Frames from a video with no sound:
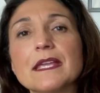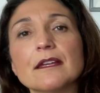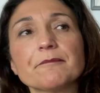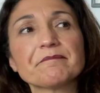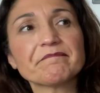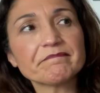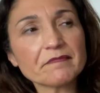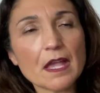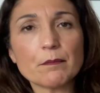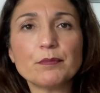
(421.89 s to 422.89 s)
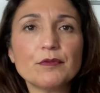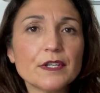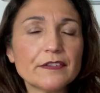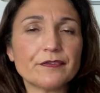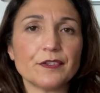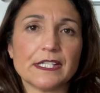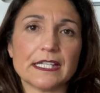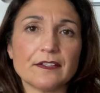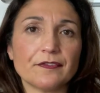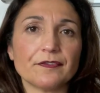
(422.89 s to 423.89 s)
me brief
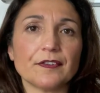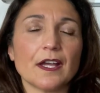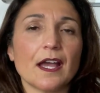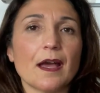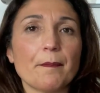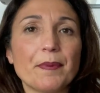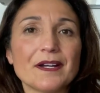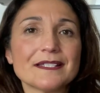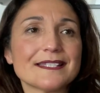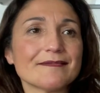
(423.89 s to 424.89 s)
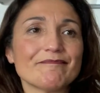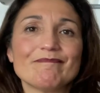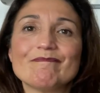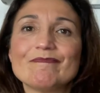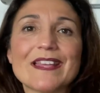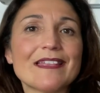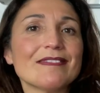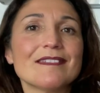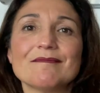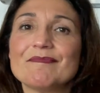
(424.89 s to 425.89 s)
relief, but
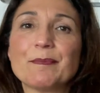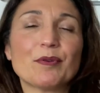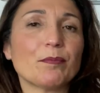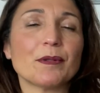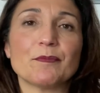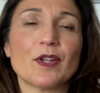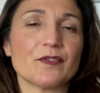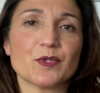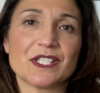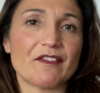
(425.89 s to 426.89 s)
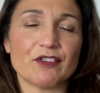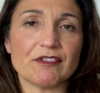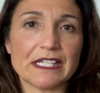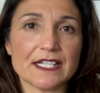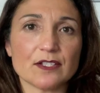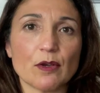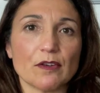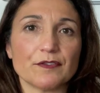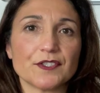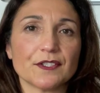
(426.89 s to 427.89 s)
then the problem was never really
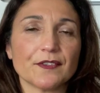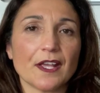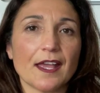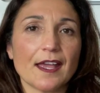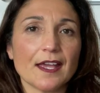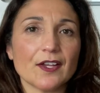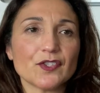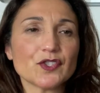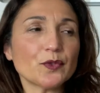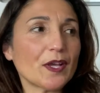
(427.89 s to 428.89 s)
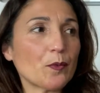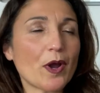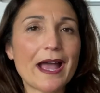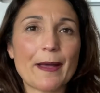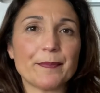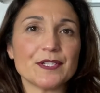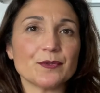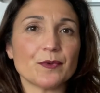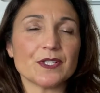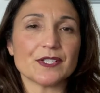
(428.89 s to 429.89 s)
solved. So then what
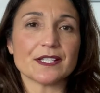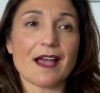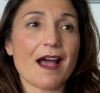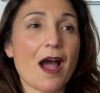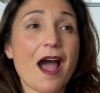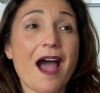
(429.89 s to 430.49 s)
happened was